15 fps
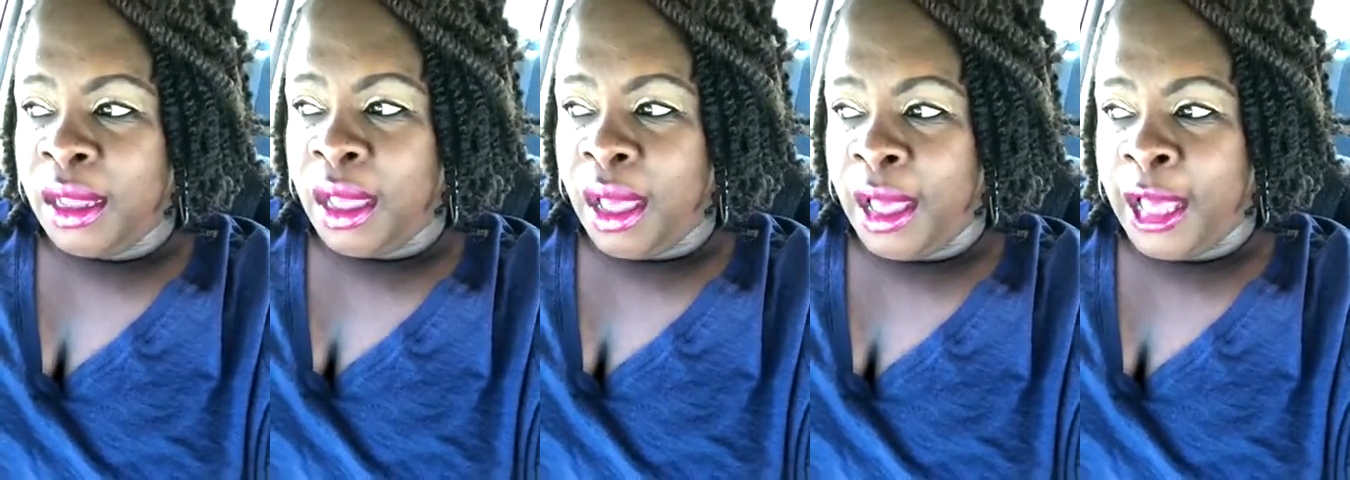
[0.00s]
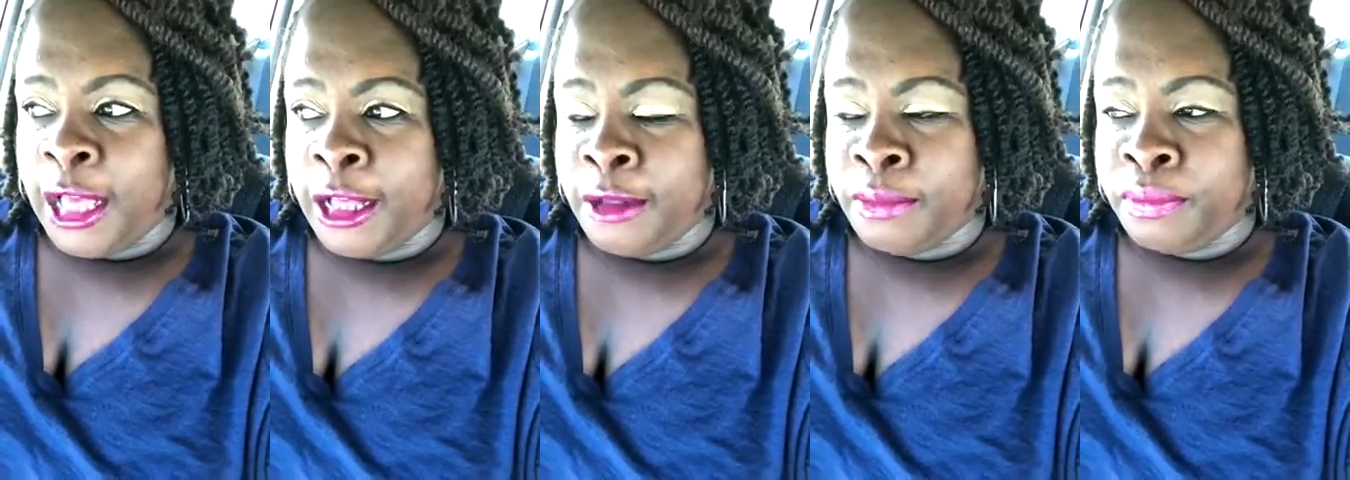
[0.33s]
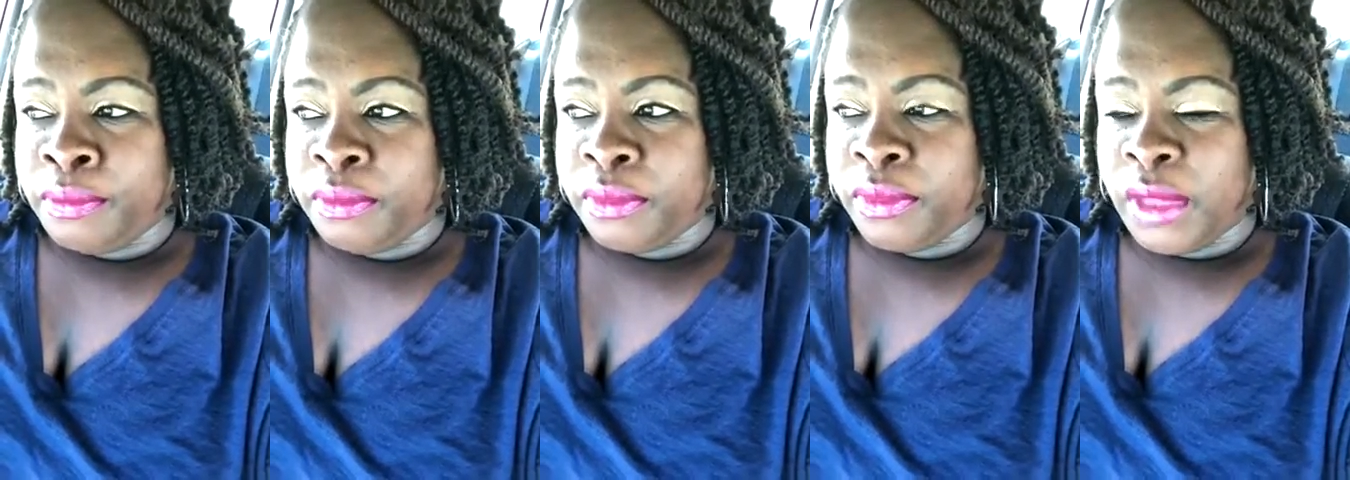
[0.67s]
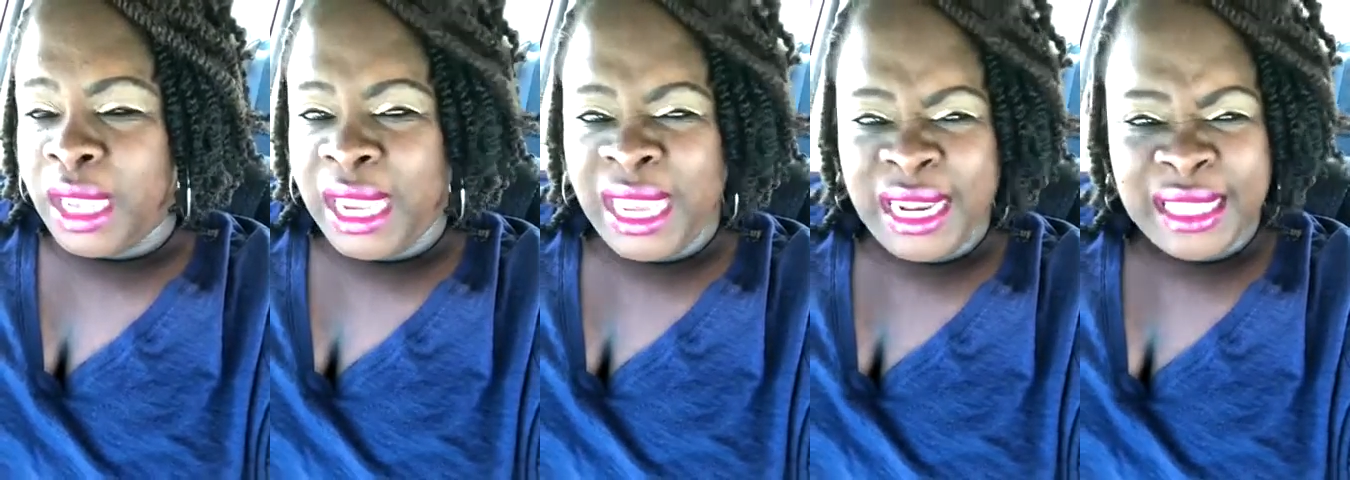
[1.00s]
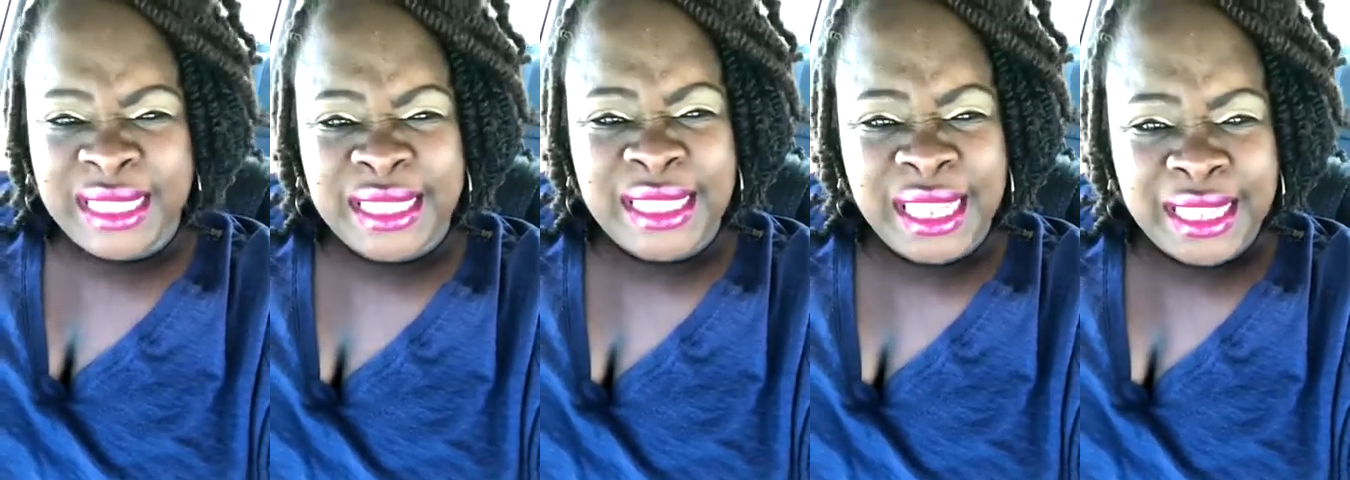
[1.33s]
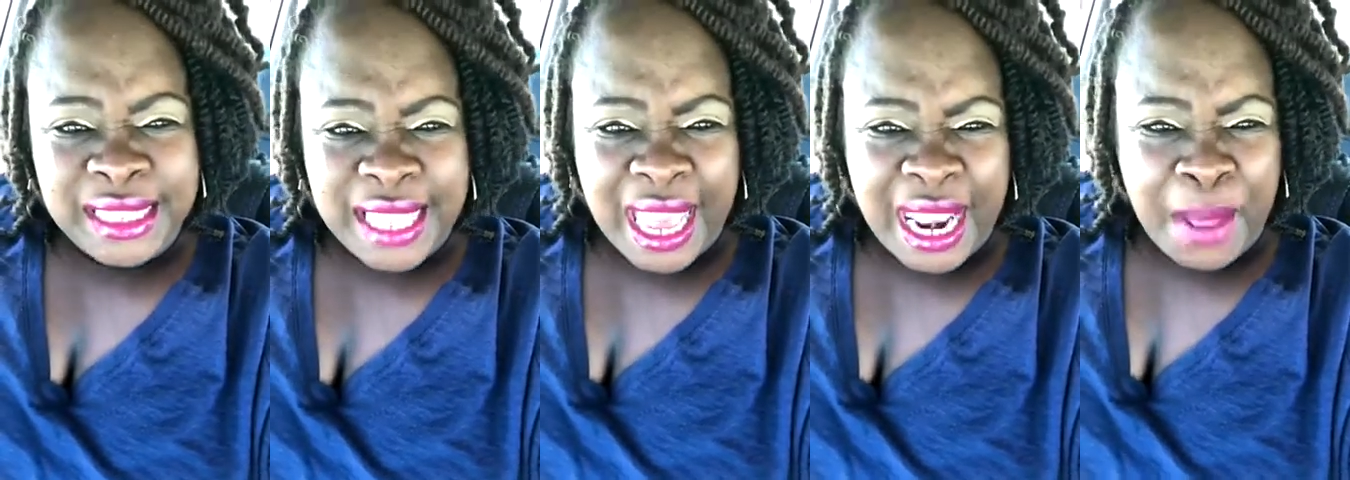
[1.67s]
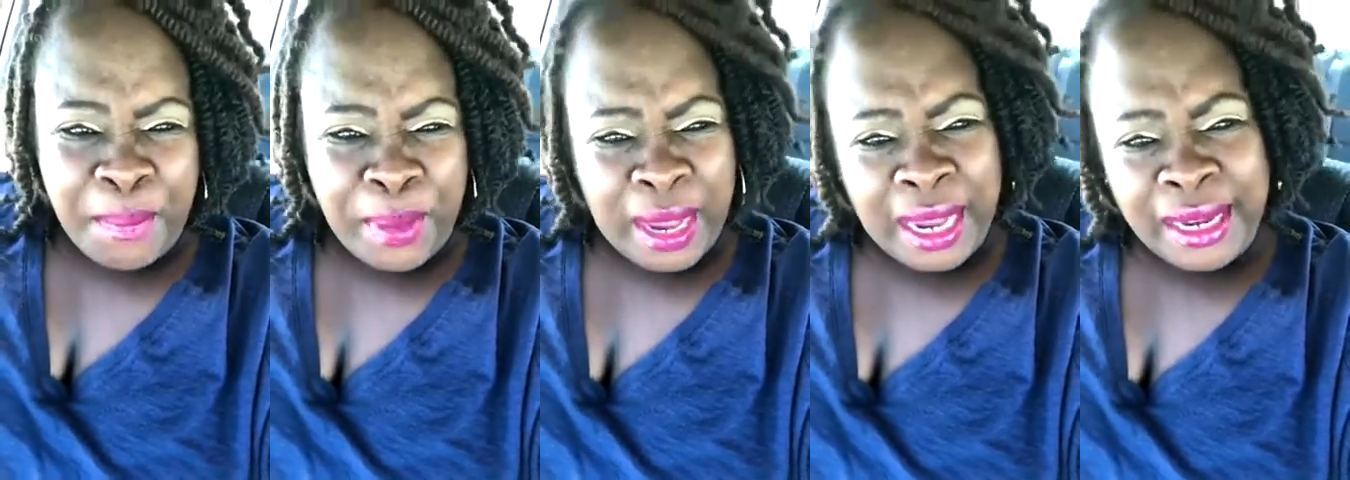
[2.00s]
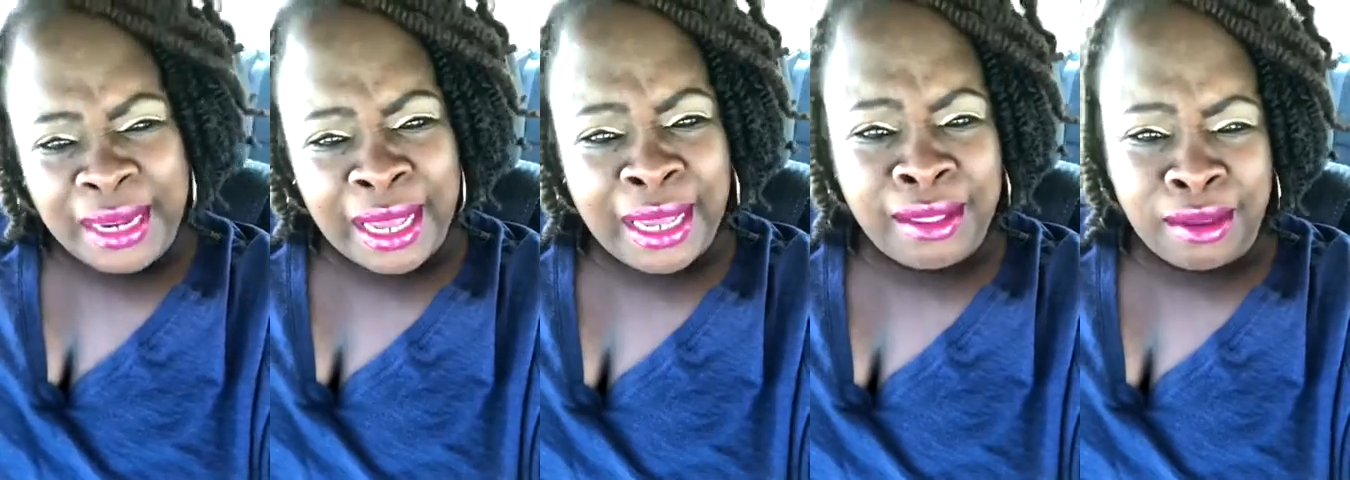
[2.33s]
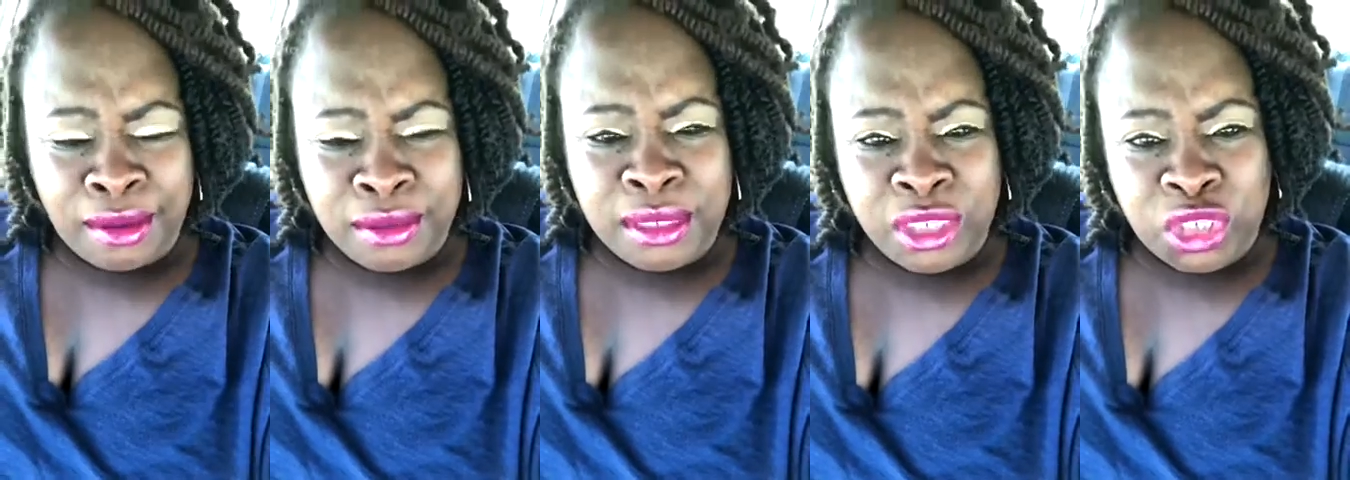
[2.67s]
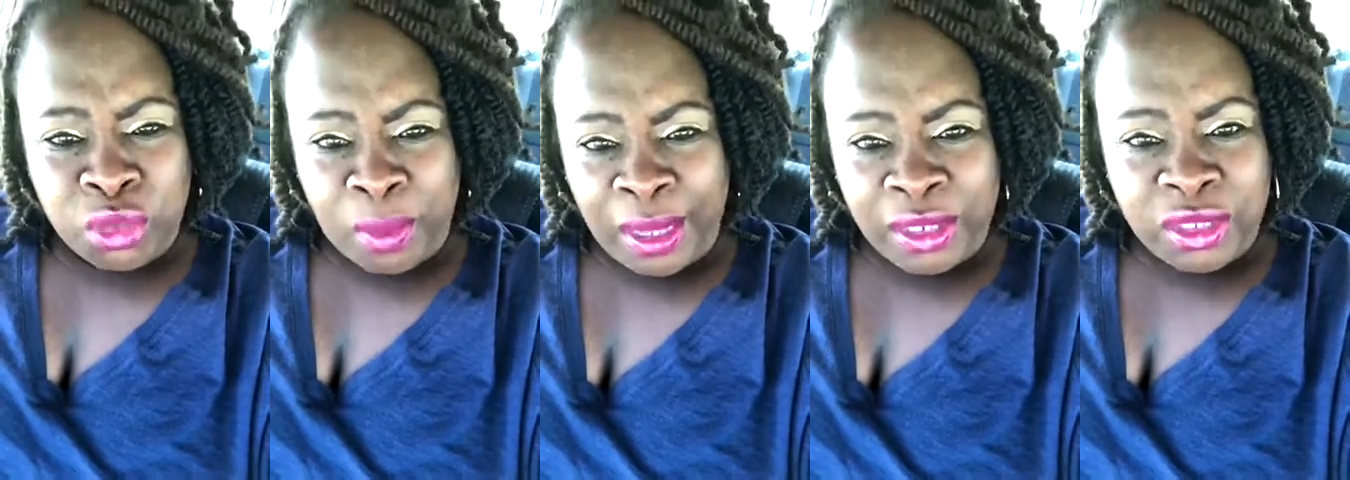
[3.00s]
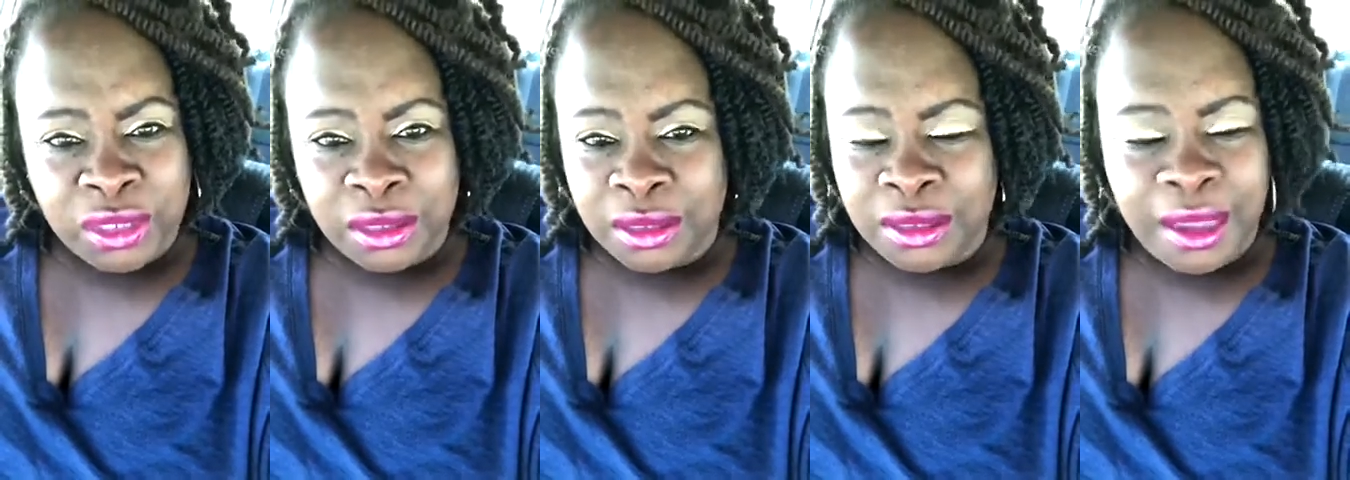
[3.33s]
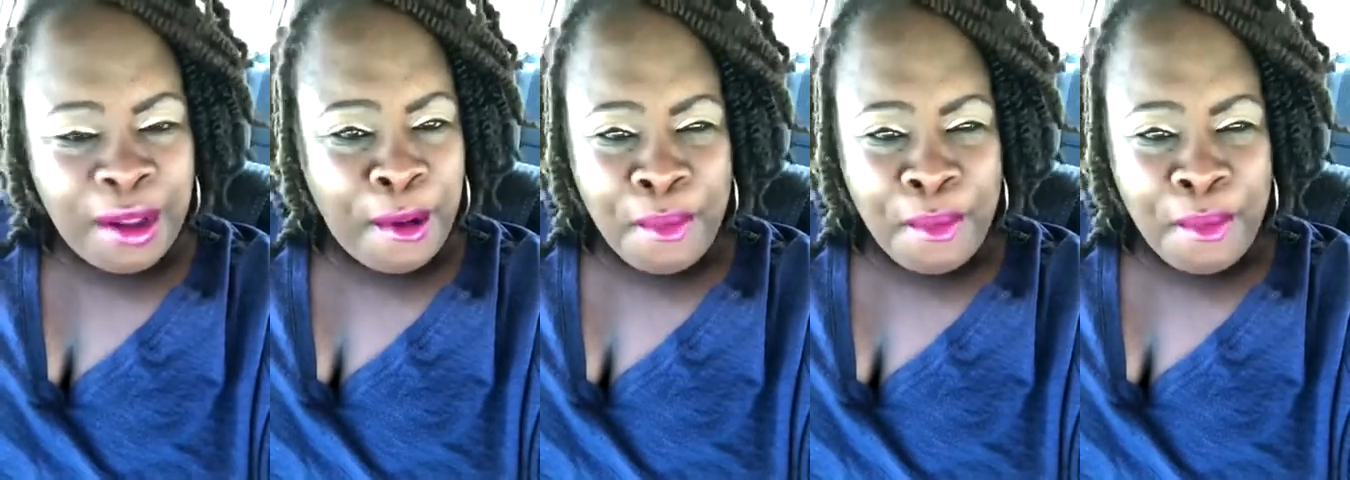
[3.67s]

in a sense, kind of band-aid those situations.